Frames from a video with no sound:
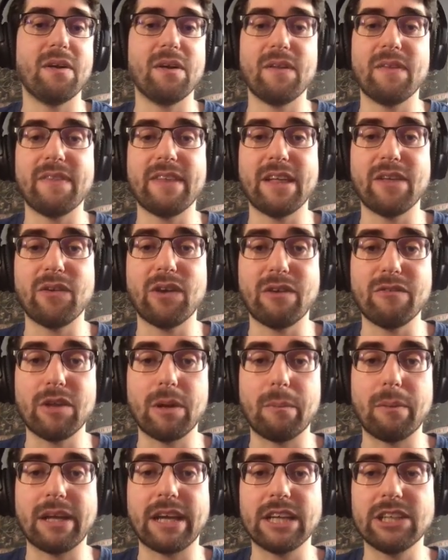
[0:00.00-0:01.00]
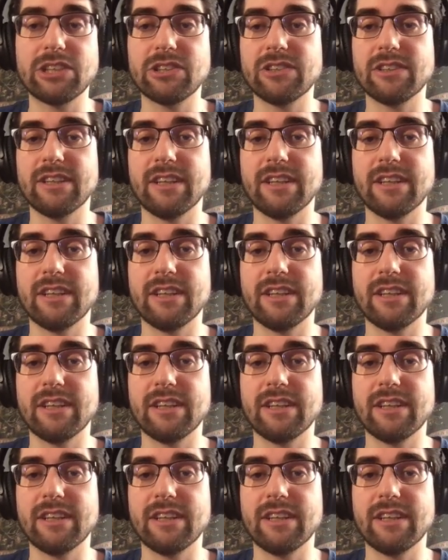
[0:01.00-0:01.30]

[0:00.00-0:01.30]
then you have your application